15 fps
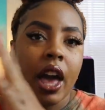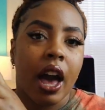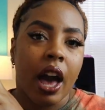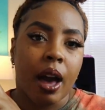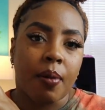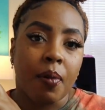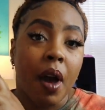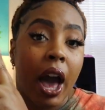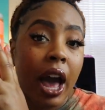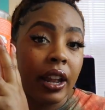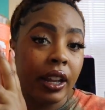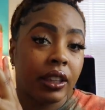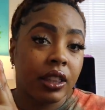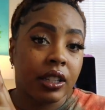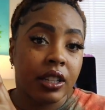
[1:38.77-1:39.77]
I
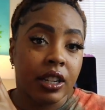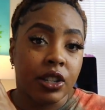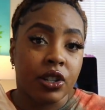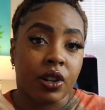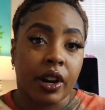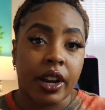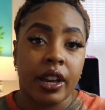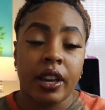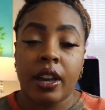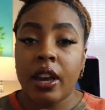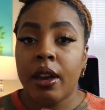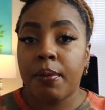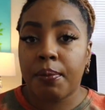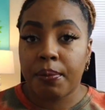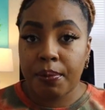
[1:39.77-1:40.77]
like the tea tree.
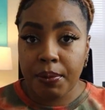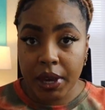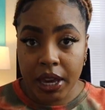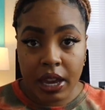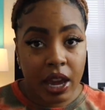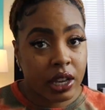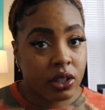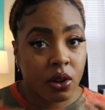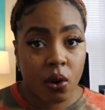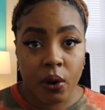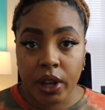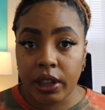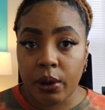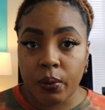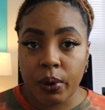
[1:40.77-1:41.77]
Me as an
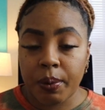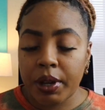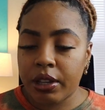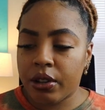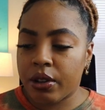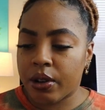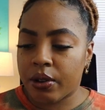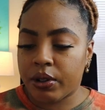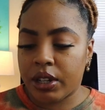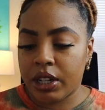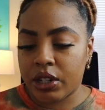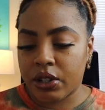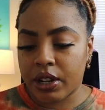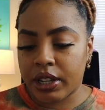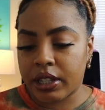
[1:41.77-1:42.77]
oily woman, you know, tea
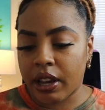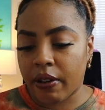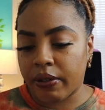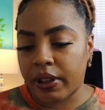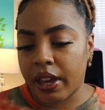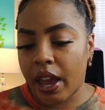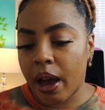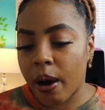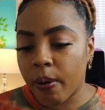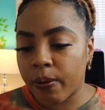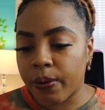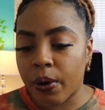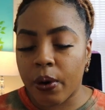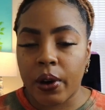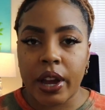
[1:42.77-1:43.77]
tree is definitely
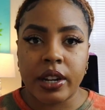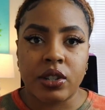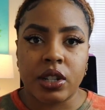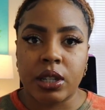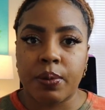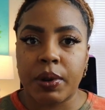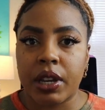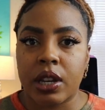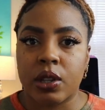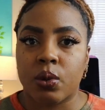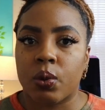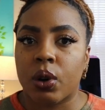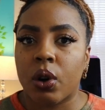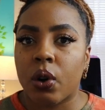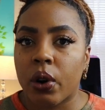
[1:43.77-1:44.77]
helpful. And just because
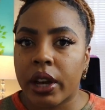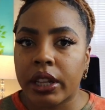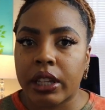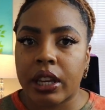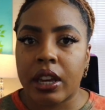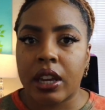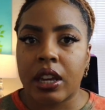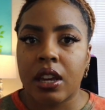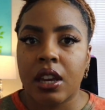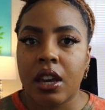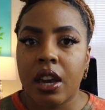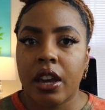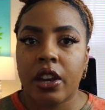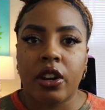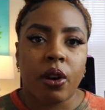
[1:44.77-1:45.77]
we're oily,
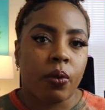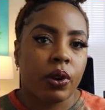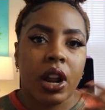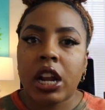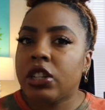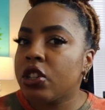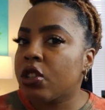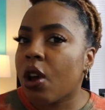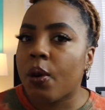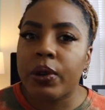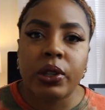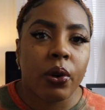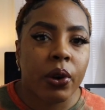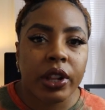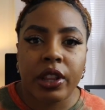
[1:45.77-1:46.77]
you know, we're not just
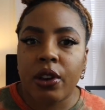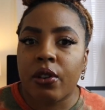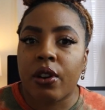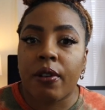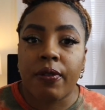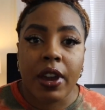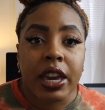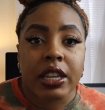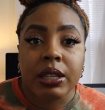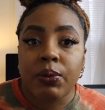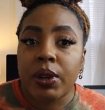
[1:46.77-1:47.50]
always oily on our face.